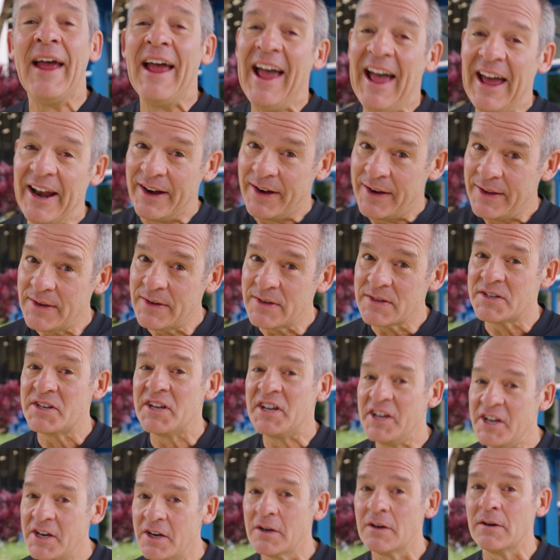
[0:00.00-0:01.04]
And it is
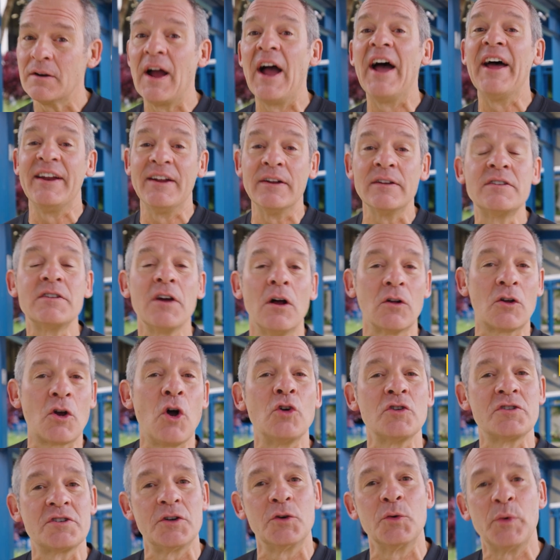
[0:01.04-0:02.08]
here at Intel
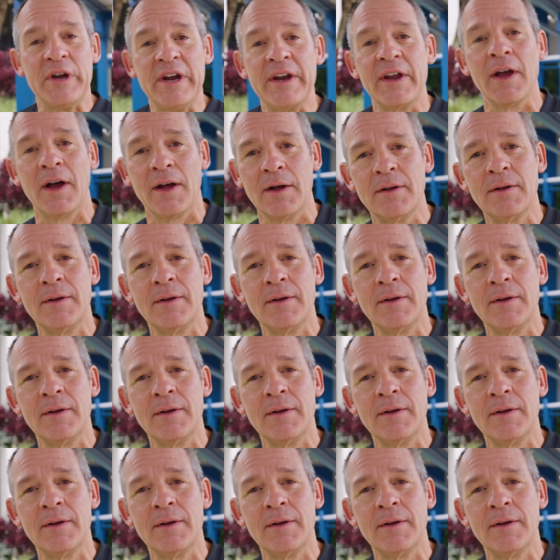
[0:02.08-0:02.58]
Costa Rica.